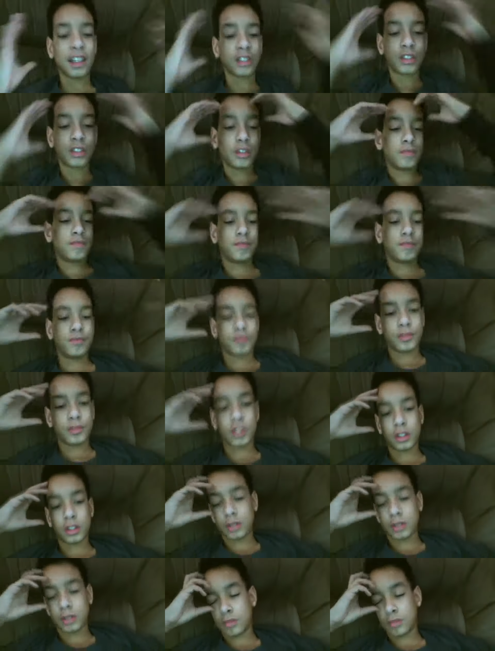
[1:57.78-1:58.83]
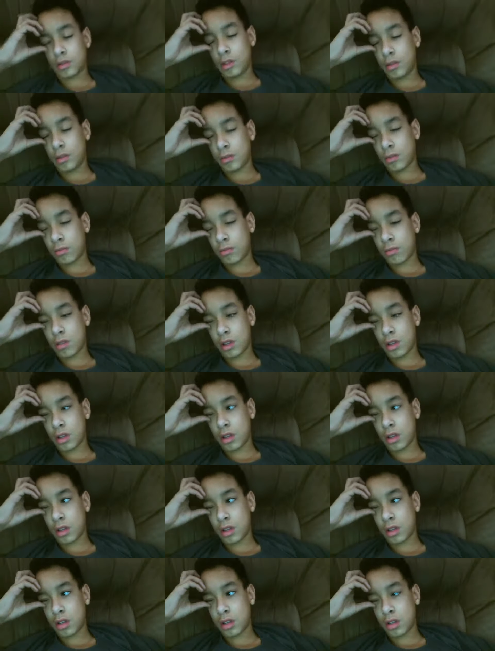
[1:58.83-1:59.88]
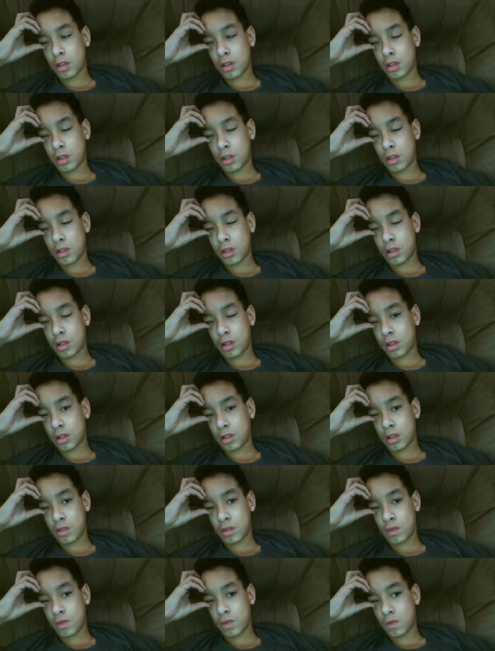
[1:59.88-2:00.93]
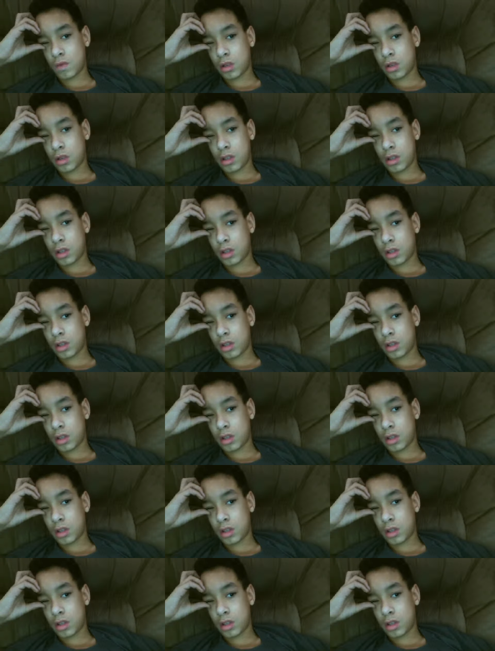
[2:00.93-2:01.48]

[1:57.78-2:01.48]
Nobody speaks.